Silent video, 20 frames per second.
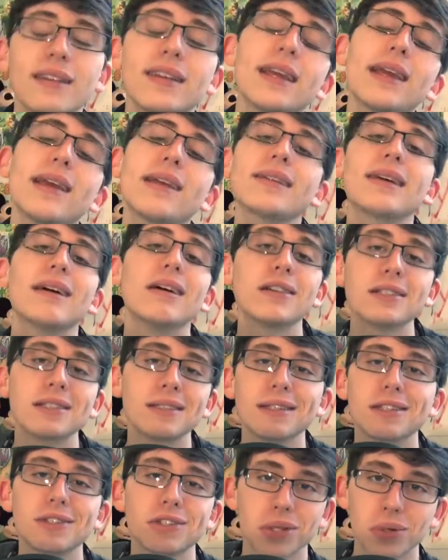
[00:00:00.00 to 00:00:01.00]
Gein tells
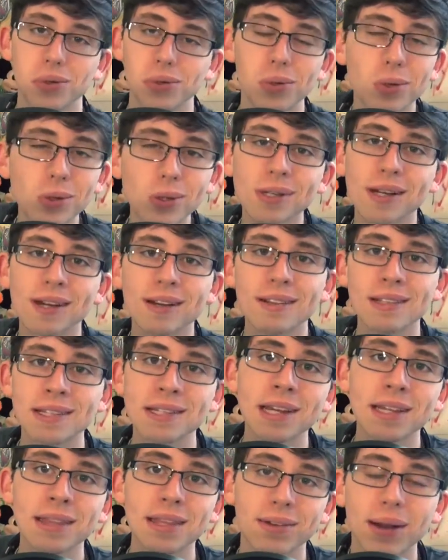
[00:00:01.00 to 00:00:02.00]
these two hooligans
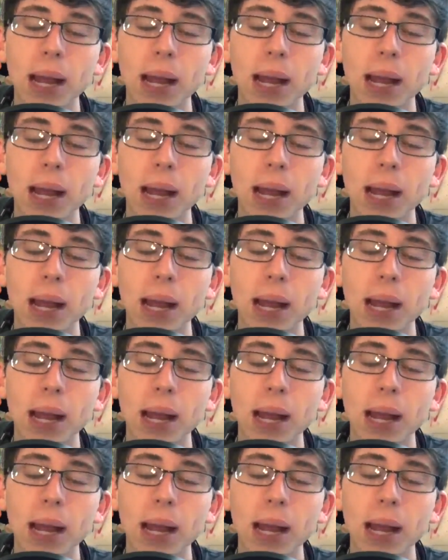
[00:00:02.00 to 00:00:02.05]
that